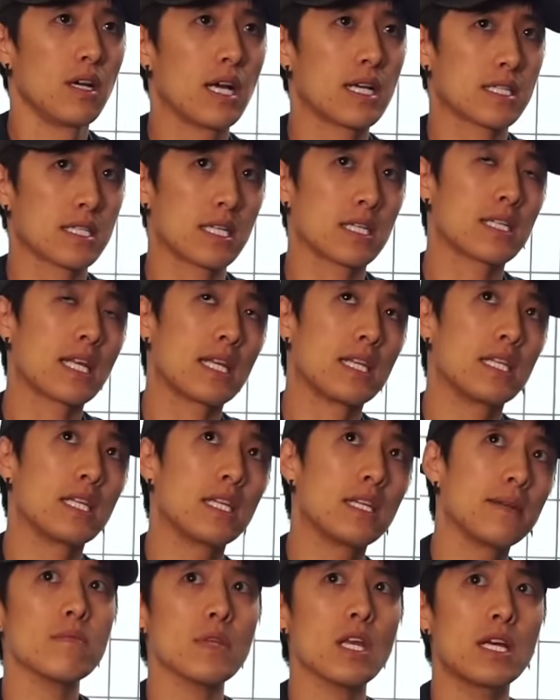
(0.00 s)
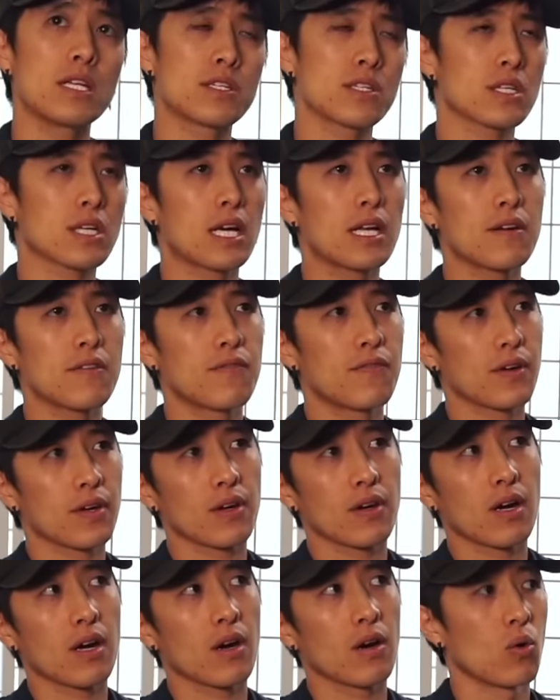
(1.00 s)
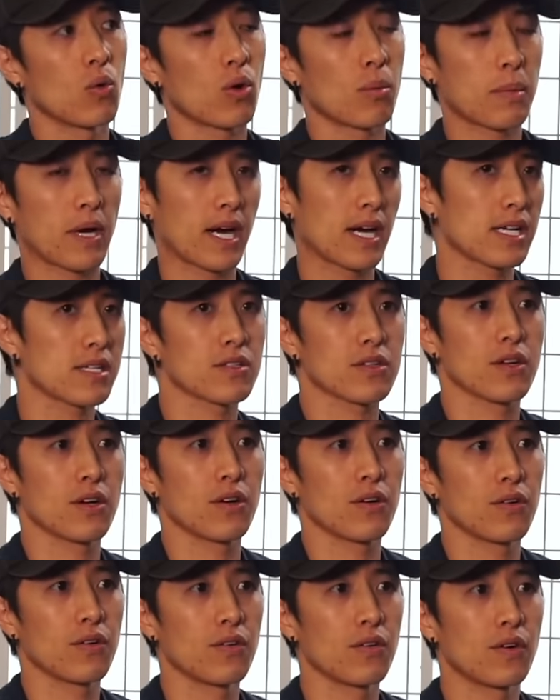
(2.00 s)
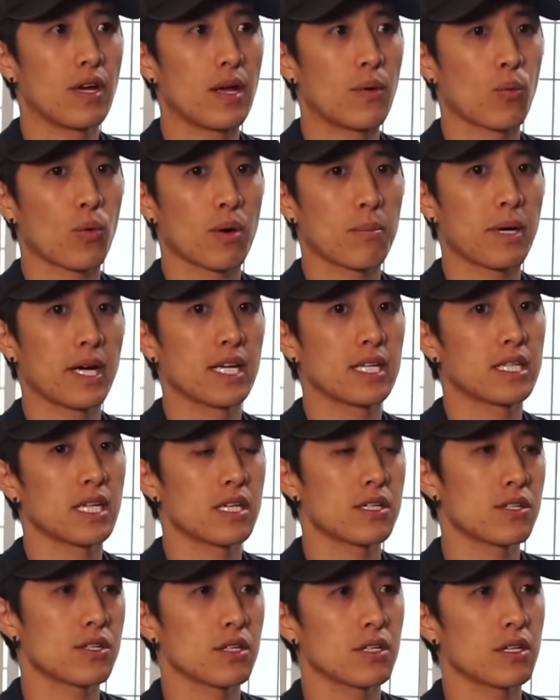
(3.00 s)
as an attendee, and just kind of figure out where my eyes go and where my attention